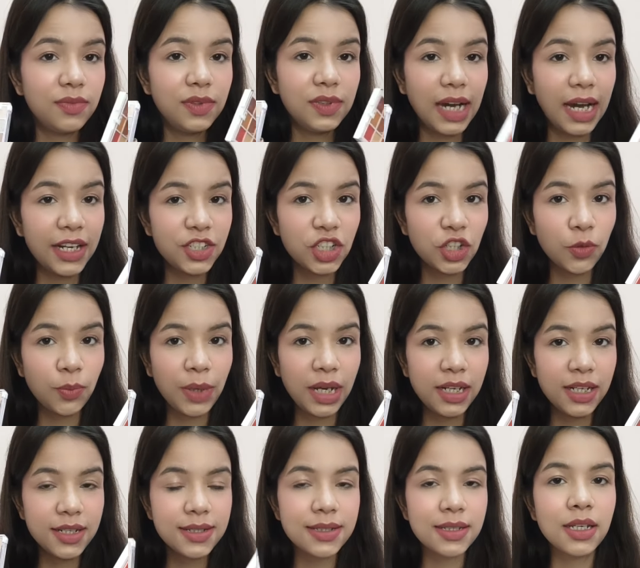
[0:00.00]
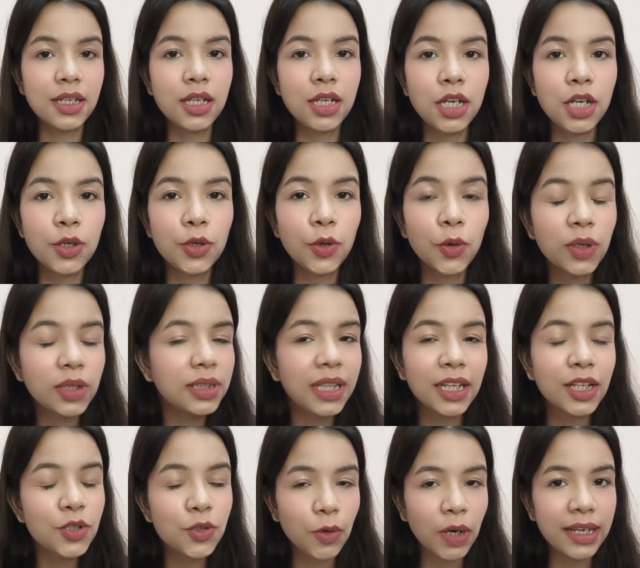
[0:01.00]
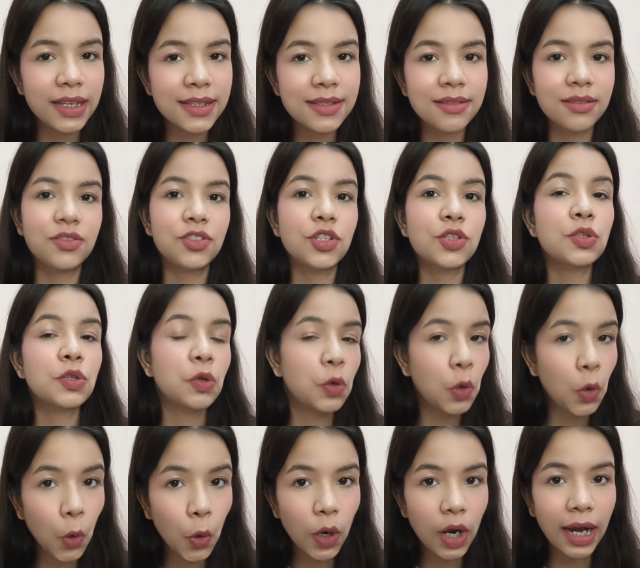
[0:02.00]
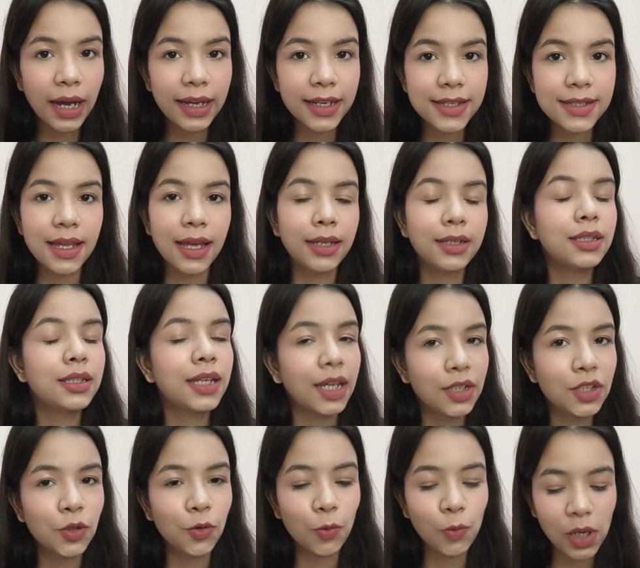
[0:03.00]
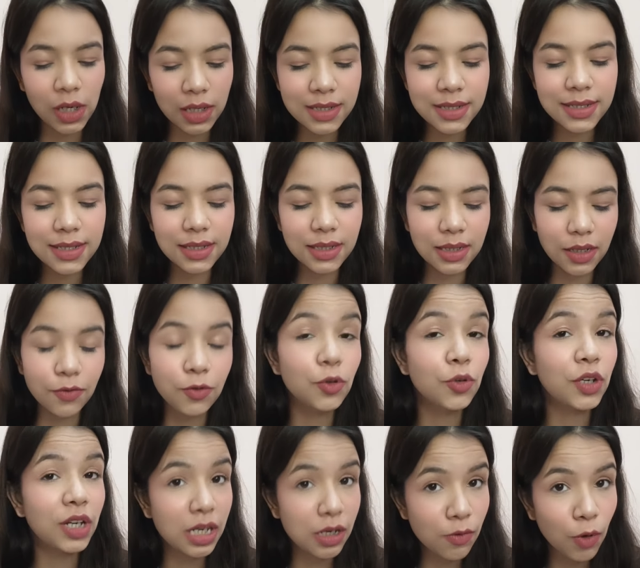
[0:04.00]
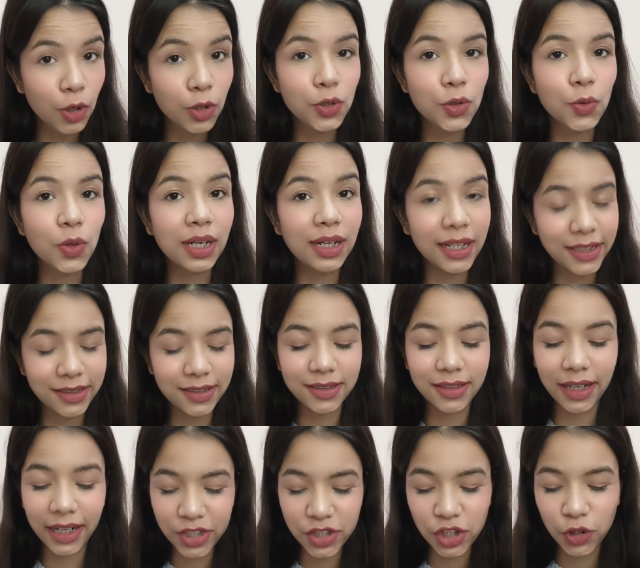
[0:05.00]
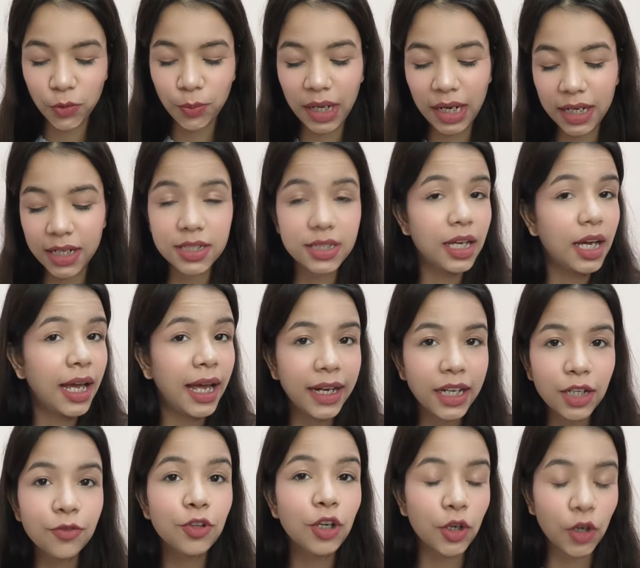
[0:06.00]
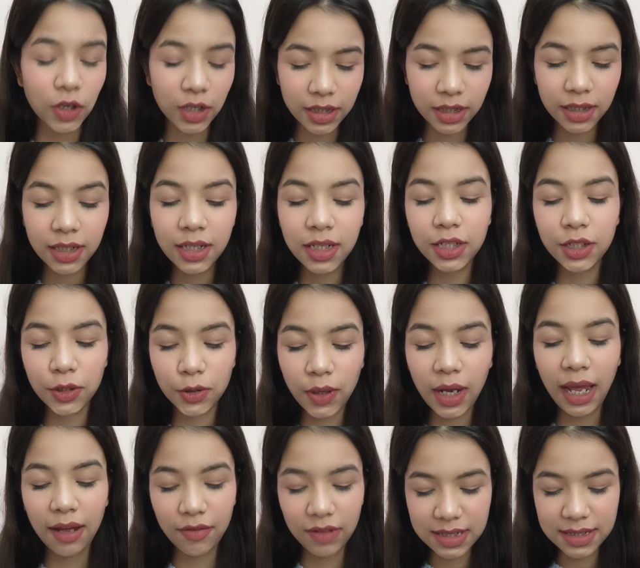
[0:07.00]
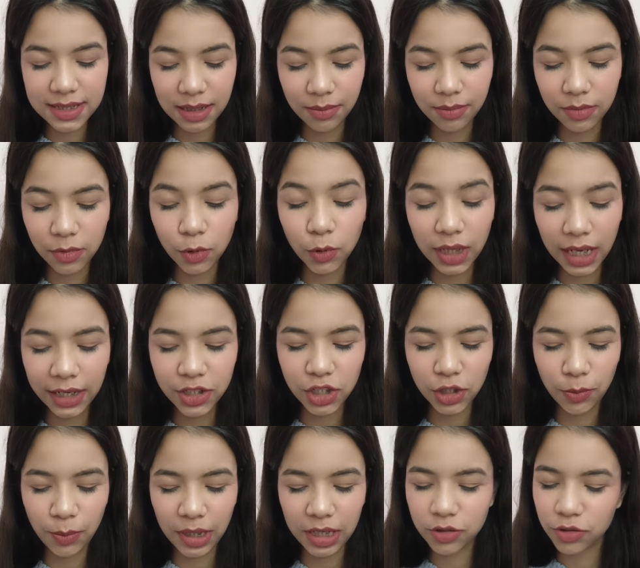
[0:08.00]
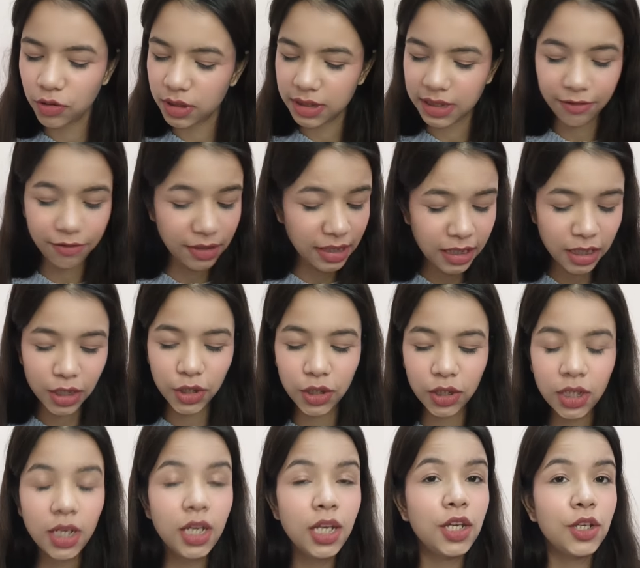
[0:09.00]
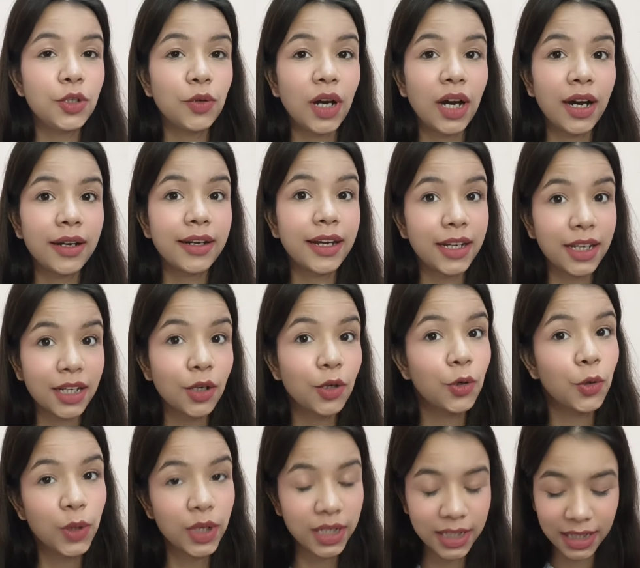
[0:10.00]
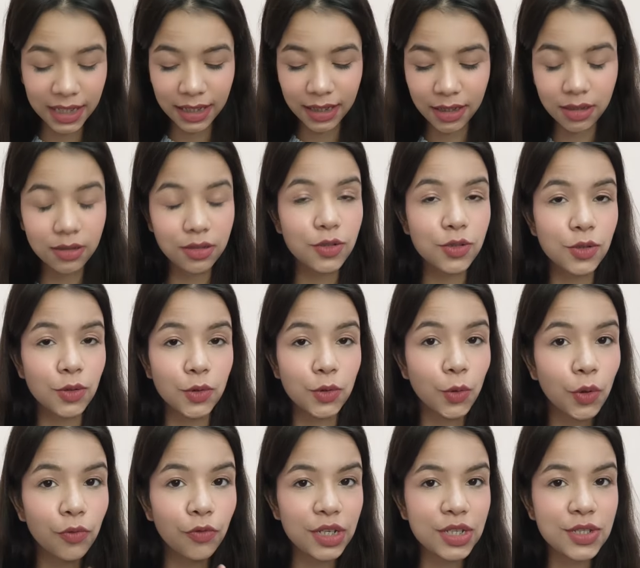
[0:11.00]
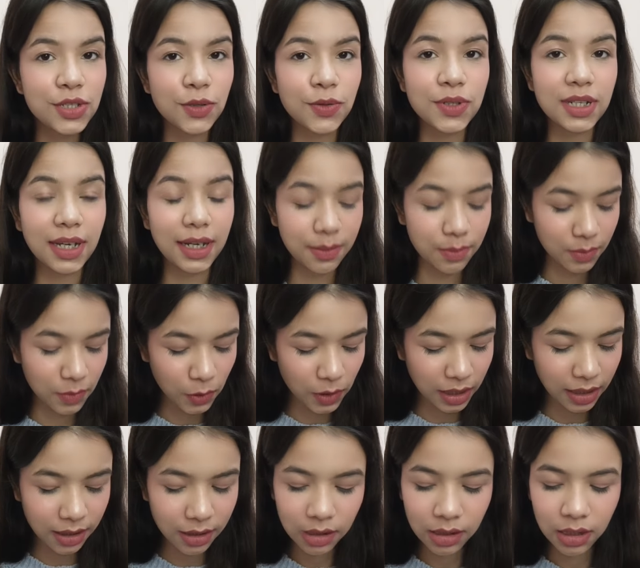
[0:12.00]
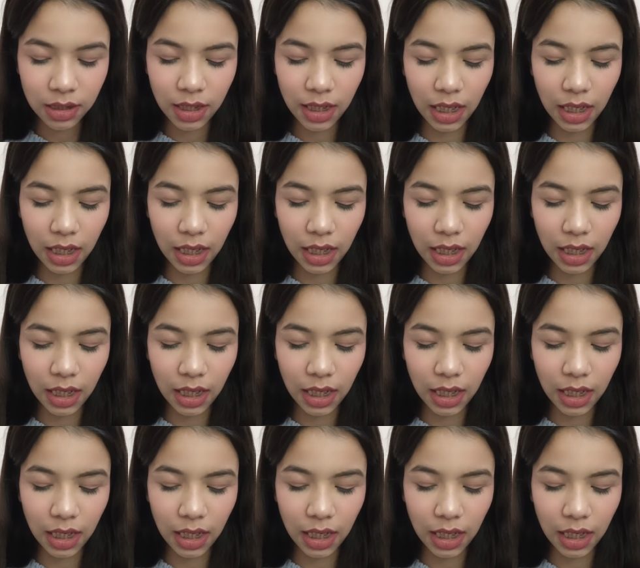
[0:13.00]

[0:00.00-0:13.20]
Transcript: the eyeshadow palettes, don't think twice, just go guys and get your ones if you really want to collect the eyeshadow palettes. And if you're not having some good eyeshadow palette, then definitely you are getting a good deal, so don't waste your time, okay?